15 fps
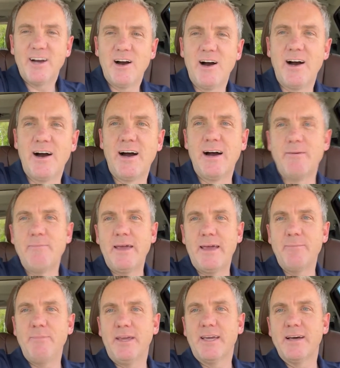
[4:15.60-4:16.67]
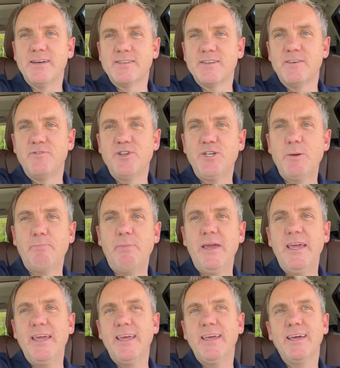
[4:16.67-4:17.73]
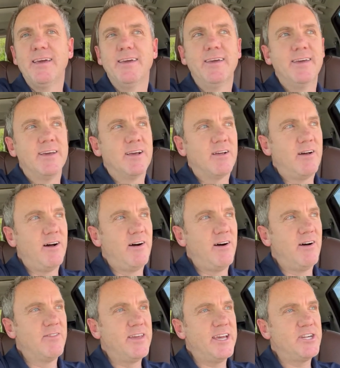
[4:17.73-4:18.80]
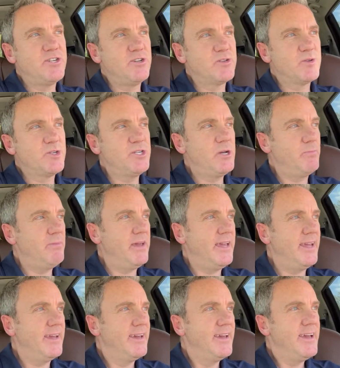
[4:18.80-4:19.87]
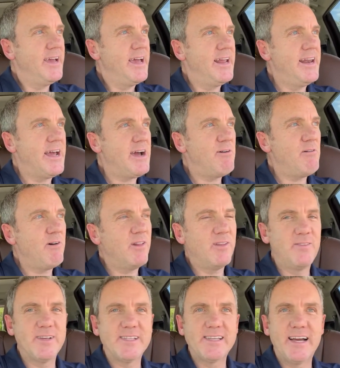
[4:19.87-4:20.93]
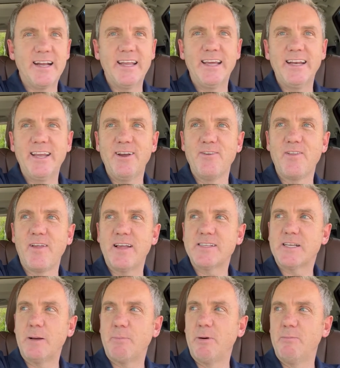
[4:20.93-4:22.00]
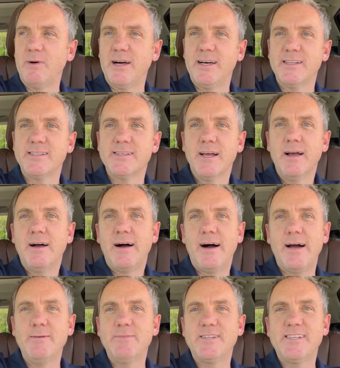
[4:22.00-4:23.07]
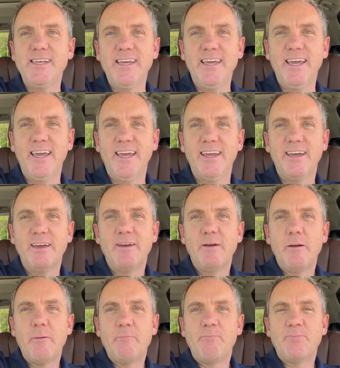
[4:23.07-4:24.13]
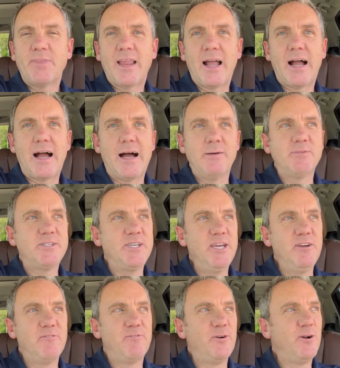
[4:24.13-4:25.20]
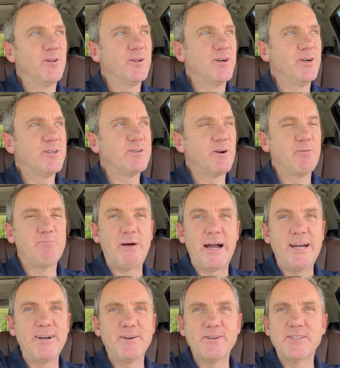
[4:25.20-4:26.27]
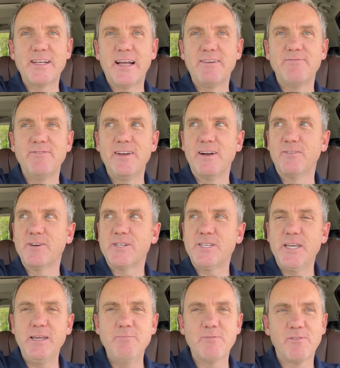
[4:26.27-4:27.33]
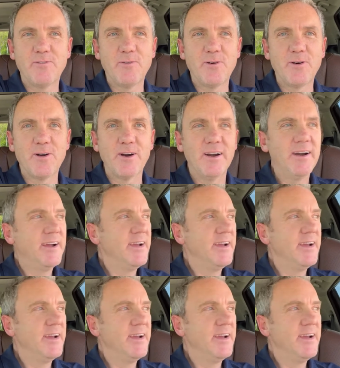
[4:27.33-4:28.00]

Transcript: and because of shipping, all the issues with shipping. And now all of a sudden, here in the last couple of months, I'm seeing folders or binders that I've never seen before.